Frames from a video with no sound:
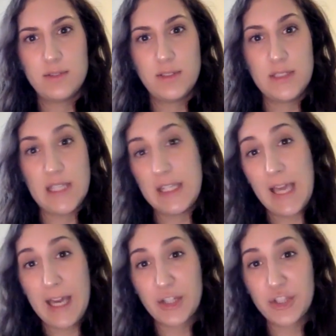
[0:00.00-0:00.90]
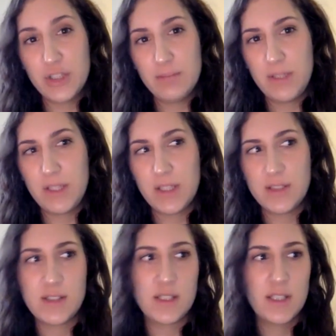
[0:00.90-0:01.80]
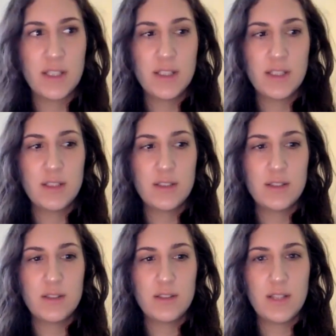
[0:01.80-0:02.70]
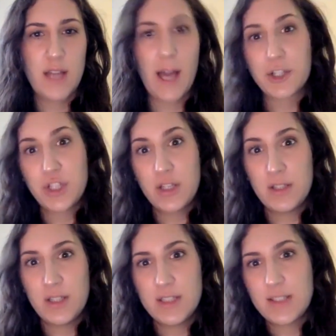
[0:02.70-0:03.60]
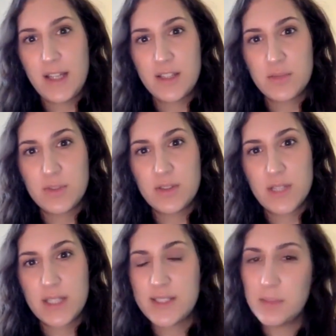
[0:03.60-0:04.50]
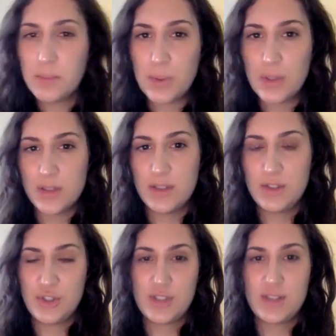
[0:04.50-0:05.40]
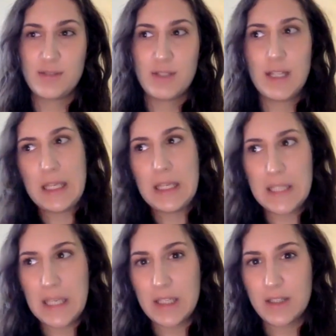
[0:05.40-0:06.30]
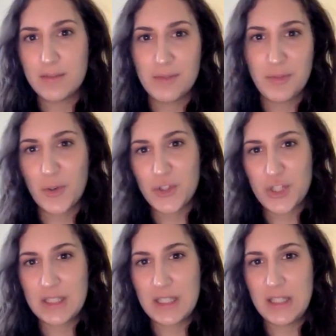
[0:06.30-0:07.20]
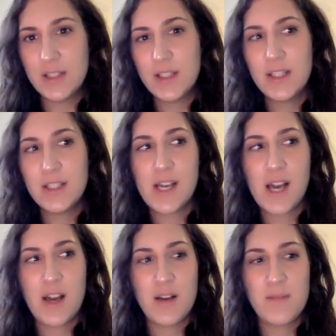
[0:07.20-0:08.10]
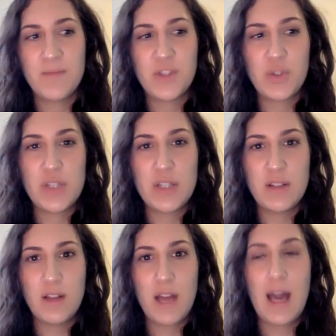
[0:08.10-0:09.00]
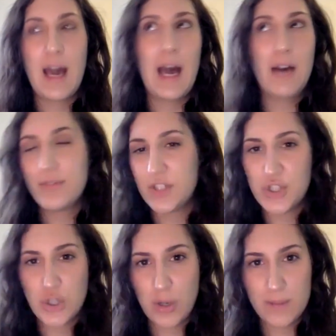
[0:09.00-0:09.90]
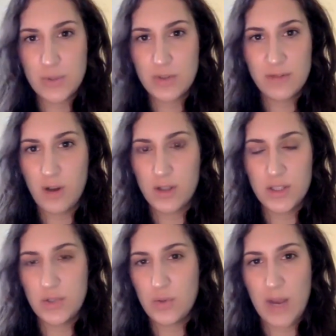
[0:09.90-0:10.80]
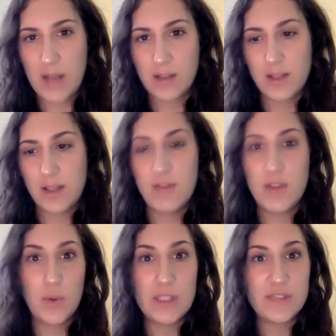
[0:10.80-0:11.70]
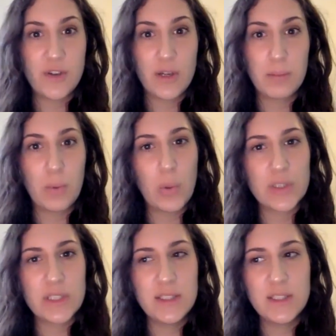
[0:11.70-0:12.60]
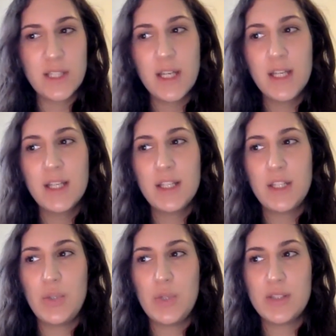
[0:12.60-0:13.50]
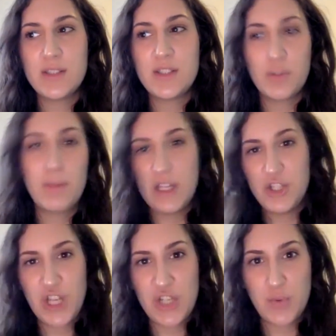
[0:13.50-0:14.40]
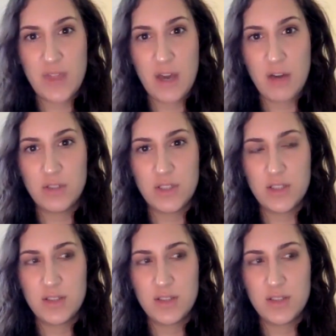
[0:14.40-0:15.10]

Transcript: taking action, because the action in this case was kind of simple and it's just clicking a link, fortunately. So you didn't have to show up to to a rally, even though it is very important. You can still make a change without